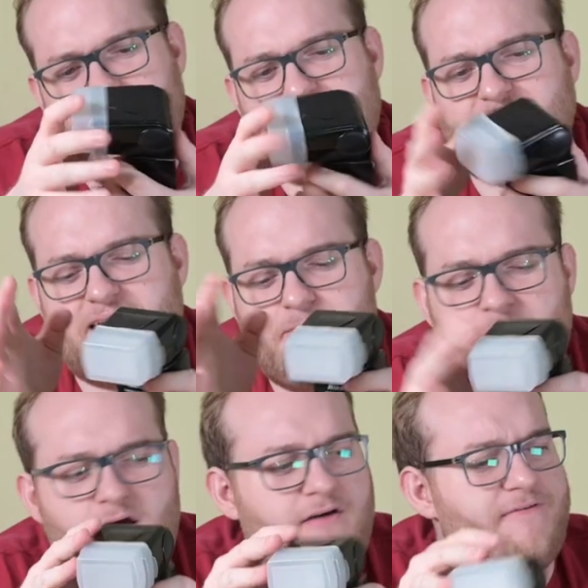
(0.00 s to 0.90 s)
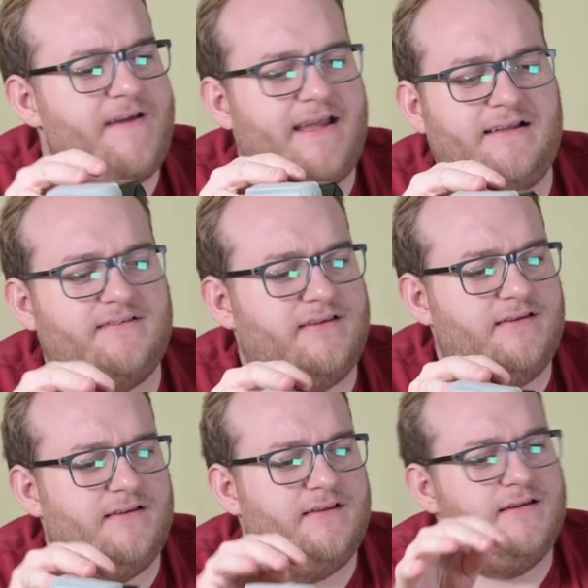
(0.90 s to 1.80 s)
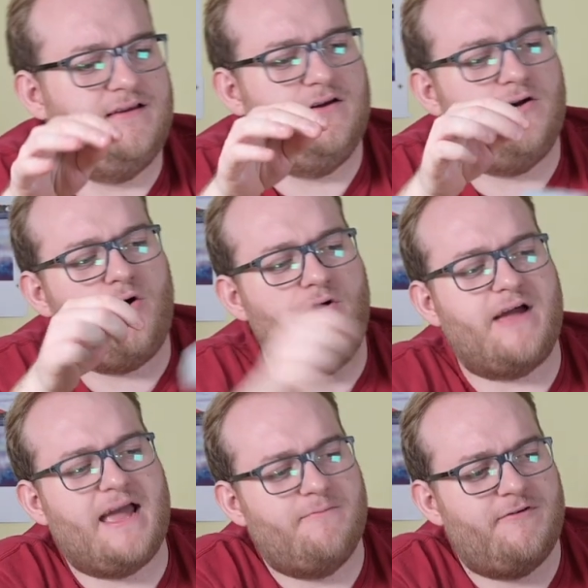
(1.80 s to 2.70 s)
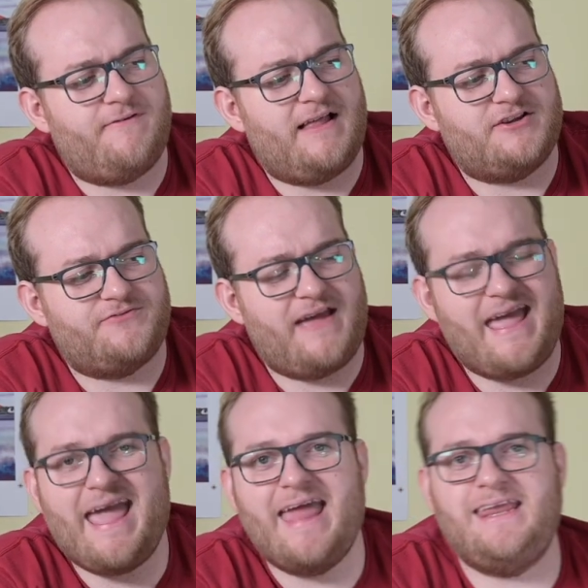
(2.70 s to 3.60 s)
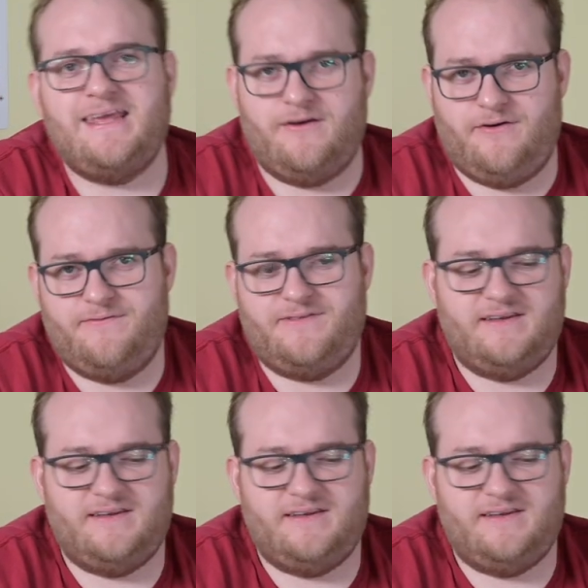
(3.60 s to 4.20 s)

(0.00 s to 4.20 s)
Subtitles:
It is a perfect on-camera flash for any of